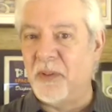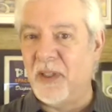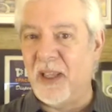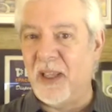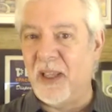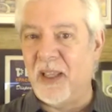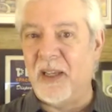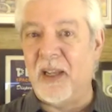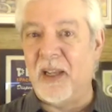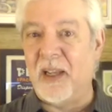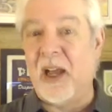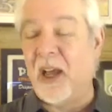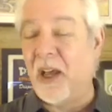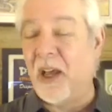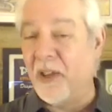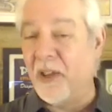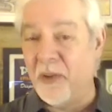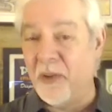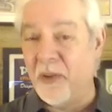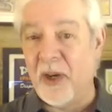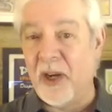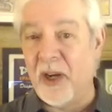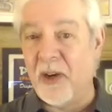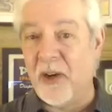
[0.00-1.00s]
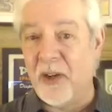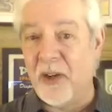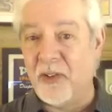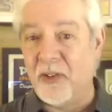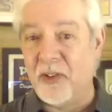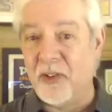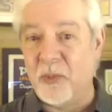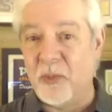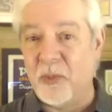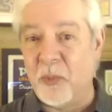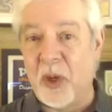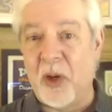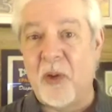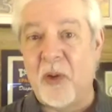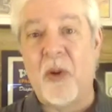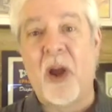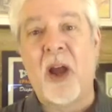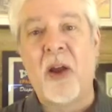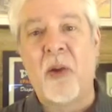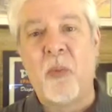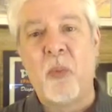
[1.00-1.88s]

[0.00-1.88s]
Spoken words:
in other areas as well?